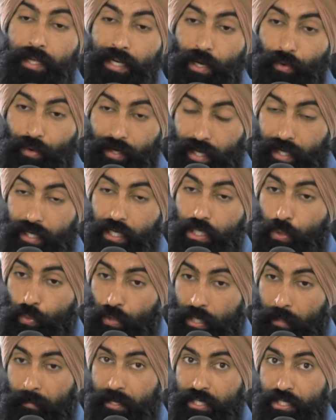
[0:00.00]
Now, again, you
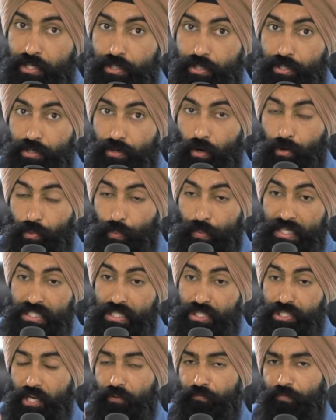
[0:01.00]
want to make sure you do your own
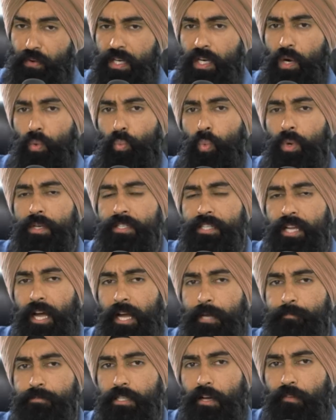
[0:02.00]
research and figure out what
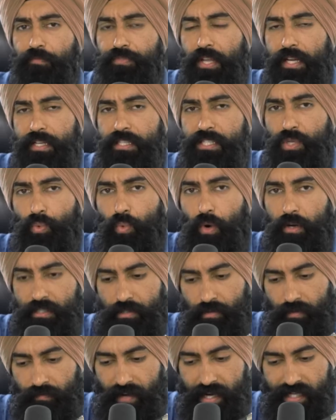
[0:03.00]
types of things you want
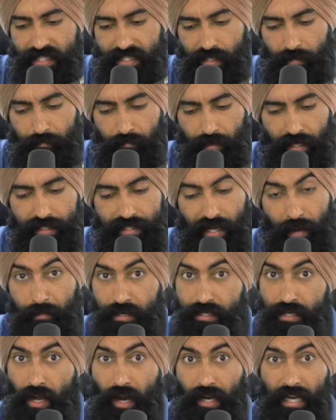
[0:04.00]
to invest in because I've
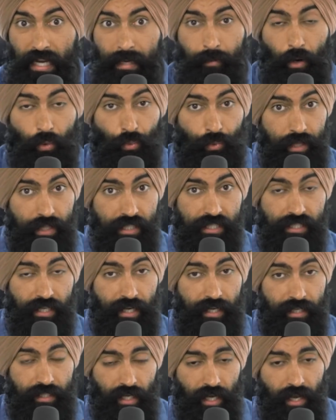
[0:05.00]
been talking about real
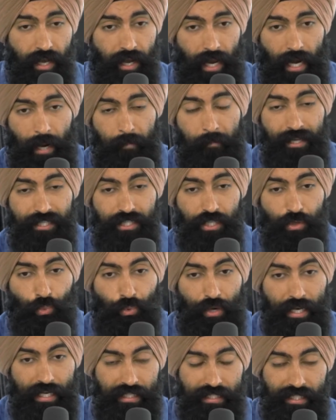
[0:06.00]
estate and I mentioned
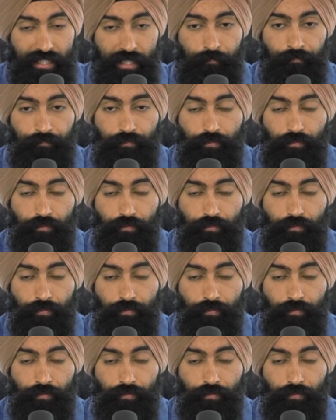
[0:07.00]
REITs